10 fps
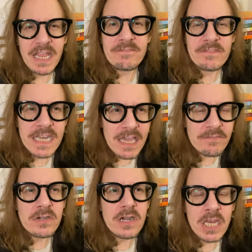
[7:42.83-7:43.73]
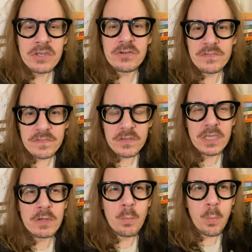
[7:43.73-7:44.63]
I've never
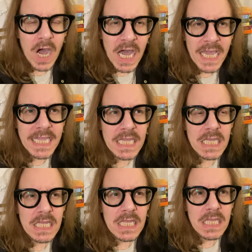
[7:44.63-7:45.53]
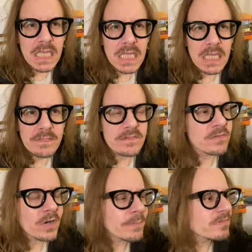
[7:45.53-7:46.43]
understood why. This is
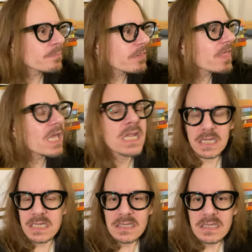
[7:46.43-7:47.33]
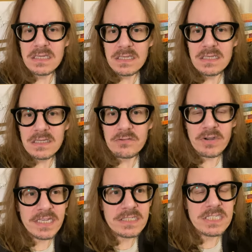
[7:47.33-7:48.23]
where I'm sympathetic,
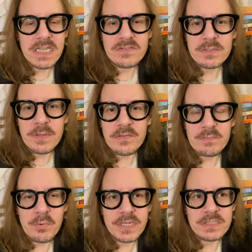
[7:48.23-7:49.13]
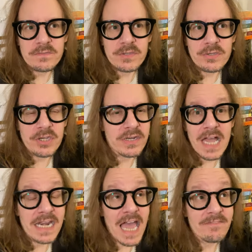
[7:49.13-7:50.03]
right, to Dave Chappelle's point of view here,
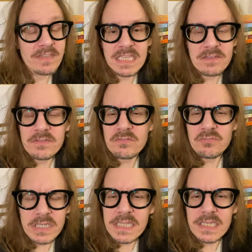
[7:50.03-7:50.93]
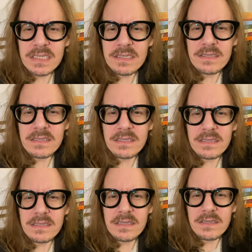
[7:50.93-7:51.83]
not having even really
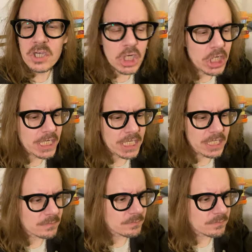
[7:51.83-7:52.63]
heard it.